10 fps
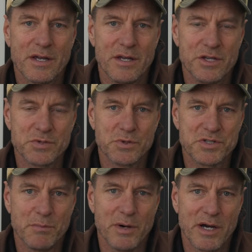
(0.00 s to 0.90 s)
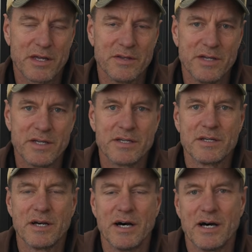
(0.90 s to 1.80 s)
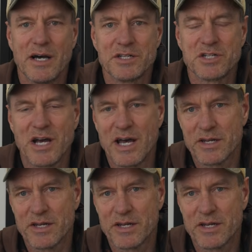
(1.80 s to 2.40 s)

And this was a buck that I shot